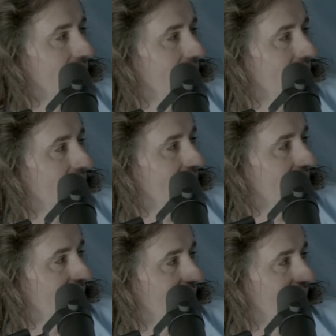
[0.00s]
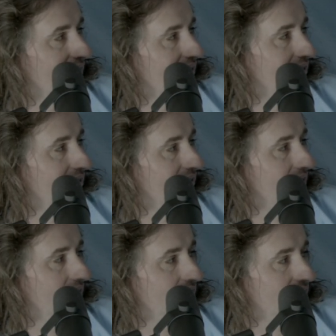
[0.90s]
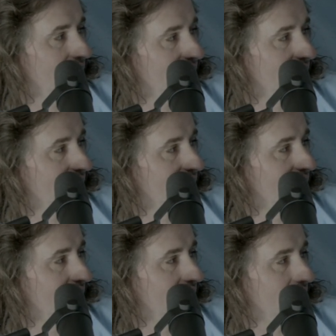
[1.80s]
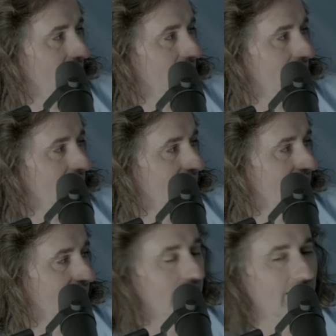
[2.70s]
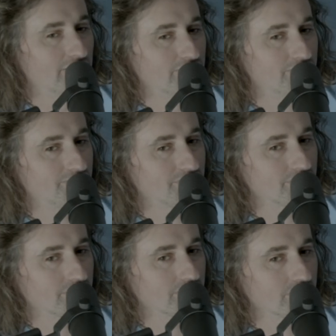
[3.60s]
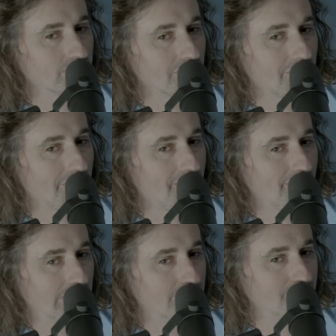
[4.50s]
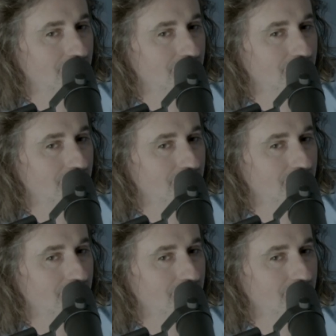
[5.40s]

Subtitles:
(not speaking)